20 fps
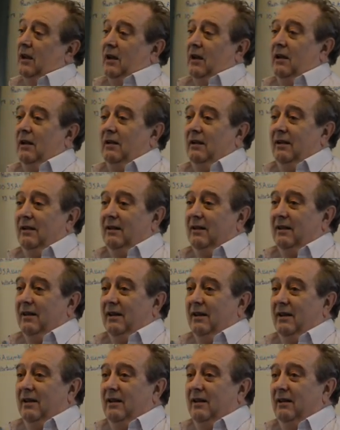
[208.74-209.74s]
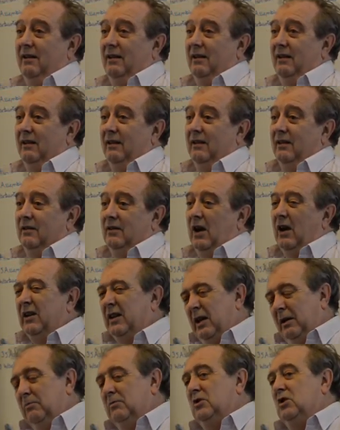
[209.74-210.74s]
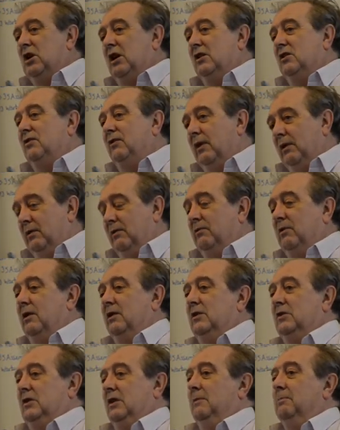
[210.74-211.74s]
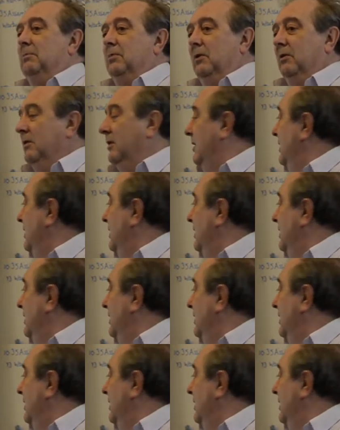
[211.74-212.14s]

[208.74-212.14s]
it, okay? I keep chess very, very simple.